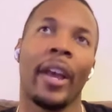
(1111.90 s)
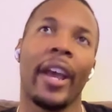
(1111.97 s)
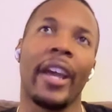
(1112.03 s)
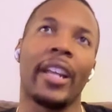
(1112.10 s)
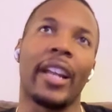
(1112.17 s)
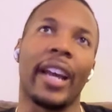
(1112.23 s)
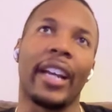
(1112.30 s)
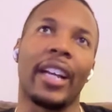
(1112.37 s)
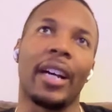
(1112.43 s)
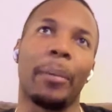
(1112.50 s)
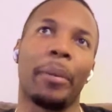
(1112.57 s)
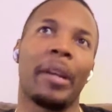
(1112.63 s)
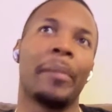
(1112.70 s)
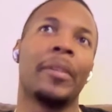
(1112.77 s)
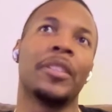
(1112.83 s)
and like
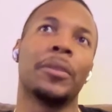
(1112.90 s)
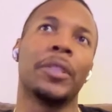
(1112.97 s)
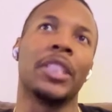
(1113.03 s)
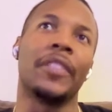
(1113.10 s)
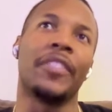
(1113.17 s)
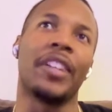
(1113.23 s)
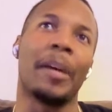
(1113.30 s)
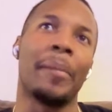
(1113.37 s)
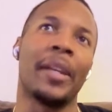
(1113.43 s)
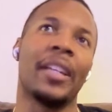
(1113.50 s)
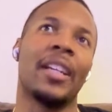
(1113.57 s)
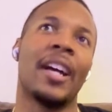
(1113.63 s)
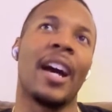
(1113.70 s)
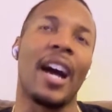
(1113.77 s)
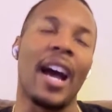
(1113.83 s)
pretty much if I
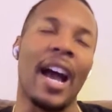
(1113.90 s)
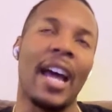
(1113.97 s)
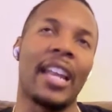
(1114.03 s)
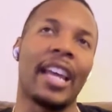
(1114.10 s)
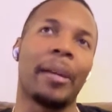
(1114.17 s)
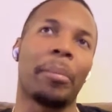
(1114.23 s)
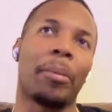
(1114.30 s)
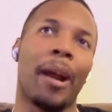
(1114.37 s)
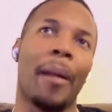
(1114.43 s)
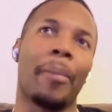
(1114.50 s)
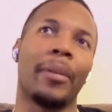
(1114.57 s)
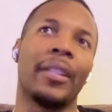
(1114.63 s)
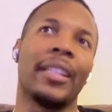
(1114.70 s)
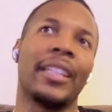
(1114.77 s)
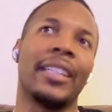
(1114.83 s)
mean, I like
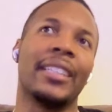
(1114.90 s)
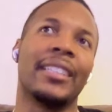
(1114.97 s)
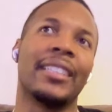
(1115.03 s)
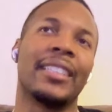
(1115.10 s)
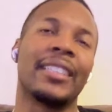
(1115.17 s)
property